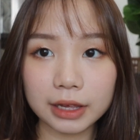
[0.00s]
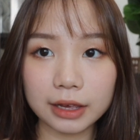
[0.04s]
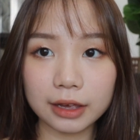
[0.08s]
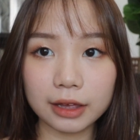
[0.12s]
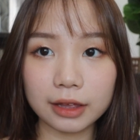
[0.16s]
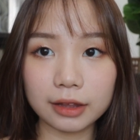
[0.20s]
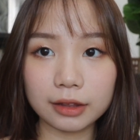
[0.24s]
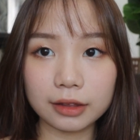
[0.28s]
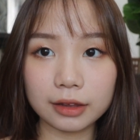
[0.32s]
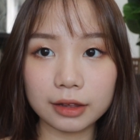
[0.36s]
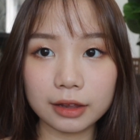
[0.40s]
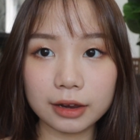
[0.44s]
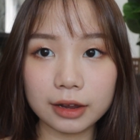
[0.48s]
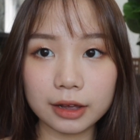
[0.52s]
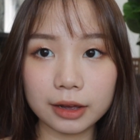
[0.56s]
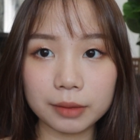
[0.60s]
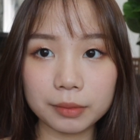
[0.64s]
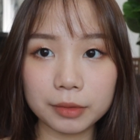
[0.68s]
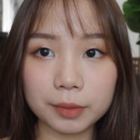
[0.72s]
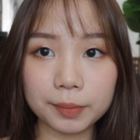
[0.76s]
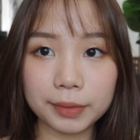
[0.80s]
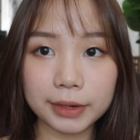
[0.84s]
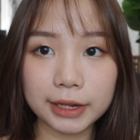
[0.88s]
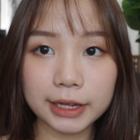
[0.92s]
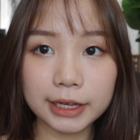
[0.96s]
And then
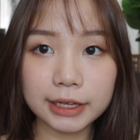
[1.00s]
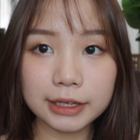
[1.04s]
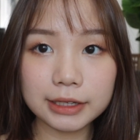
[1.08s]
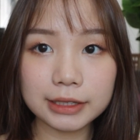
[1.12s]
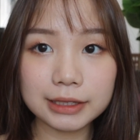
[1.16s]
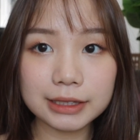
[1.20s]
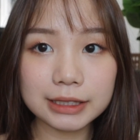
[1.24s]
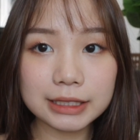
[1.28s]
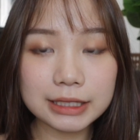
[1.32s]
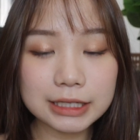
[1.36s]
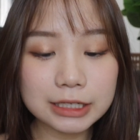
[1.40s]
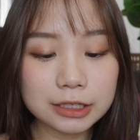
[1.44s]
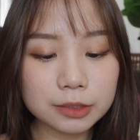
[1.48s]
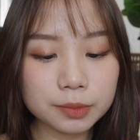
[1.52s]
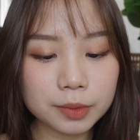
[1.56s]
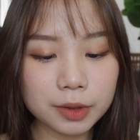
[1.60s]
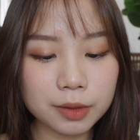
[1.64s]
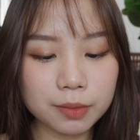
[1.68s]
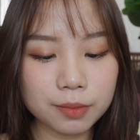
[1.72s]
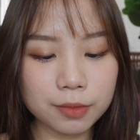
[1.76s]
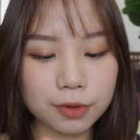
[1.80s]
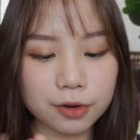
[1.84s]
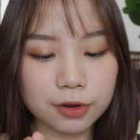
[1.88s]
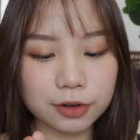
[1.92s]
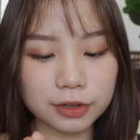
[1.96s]
I'm applying a little
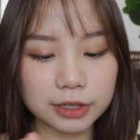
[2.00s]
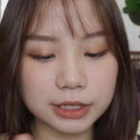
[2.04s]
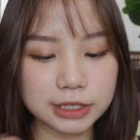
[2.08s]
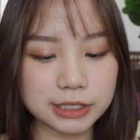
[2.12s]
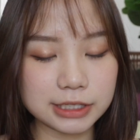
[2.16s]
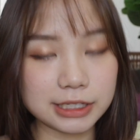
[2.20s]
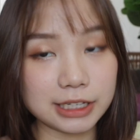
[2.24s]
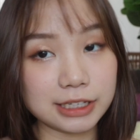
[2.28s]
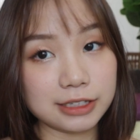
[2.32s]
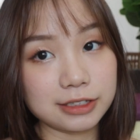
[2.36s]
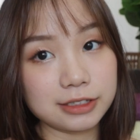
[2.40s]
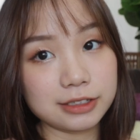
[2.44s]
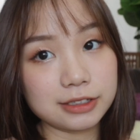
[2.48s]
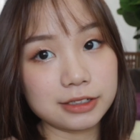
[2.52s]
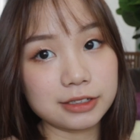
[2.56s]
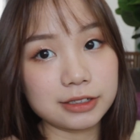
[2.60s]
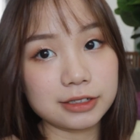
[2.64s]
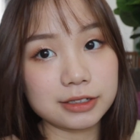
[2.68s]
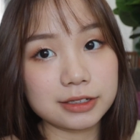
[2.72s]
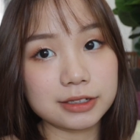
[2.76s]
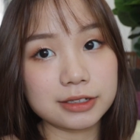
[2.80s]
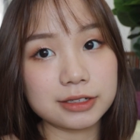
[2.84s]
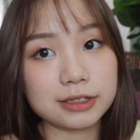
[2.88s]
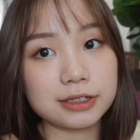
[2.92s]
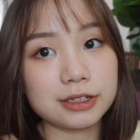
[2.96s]
bit more on the
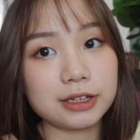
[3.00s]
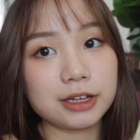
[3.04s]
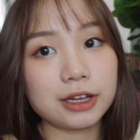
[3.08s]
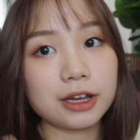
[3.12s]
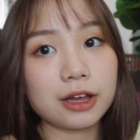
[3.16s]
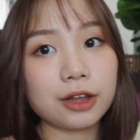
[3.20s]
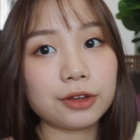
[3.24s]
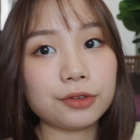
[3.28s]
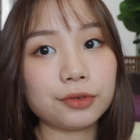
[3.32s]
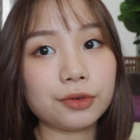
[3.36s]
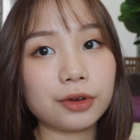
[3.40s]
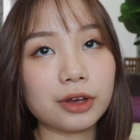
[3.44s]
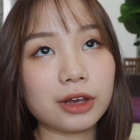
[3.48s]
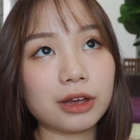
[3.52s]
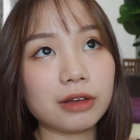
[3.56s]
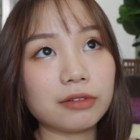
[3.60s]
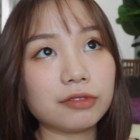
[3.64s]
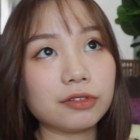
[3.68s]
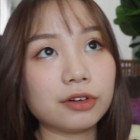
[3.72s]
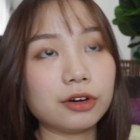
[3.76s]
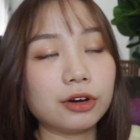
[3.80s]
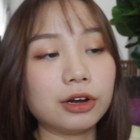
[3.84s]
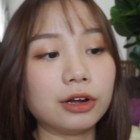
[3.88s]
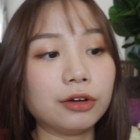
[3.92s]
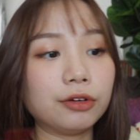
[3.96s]
center to
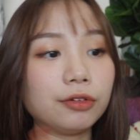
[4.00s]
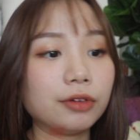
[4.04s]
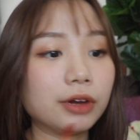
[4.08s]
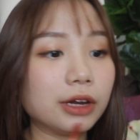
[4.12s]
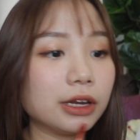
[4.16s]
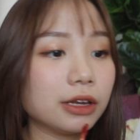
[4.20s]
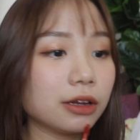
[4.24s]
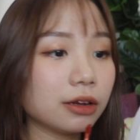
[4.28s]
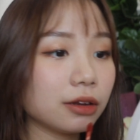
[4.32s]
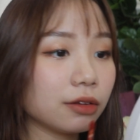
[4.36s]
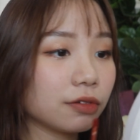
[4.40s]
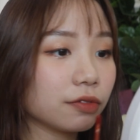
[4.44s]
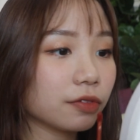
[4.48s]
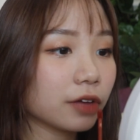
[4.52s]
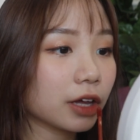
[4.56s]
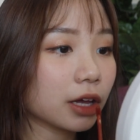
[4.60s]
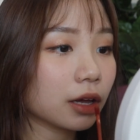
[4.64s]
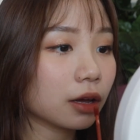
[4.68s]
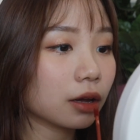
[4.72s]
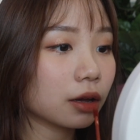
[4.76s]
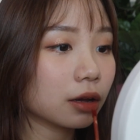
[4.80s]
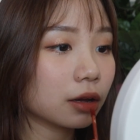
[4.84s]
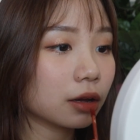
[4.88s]
have a gradient effect.